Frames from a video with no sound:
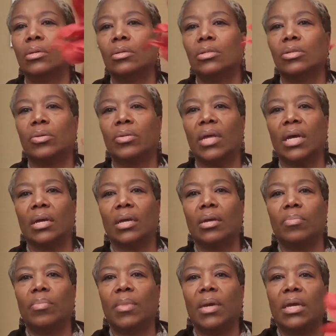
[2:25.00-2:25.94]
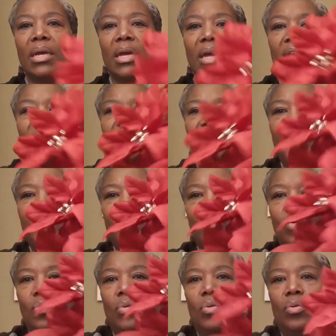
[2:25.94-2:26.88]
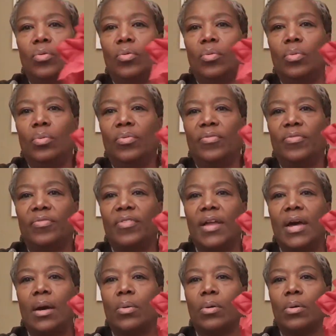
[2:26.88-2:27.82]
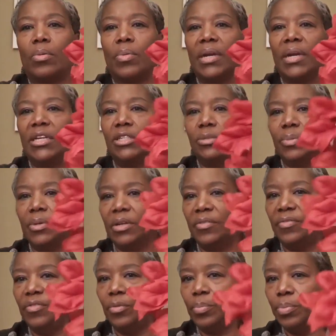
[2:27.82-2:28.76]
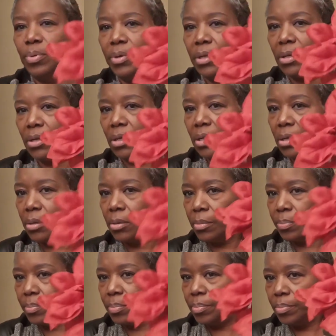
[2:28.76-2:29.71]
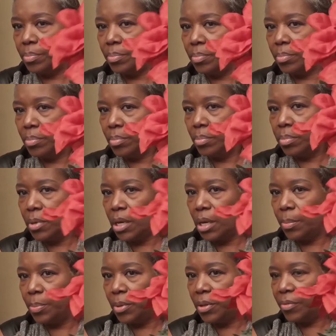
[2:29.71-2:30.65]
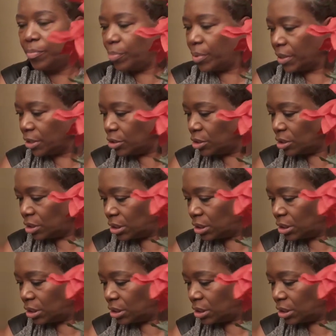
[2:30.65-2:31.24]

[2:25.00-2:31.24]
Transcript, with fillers: So that could make a full flower arrangement if you put a couple of bunches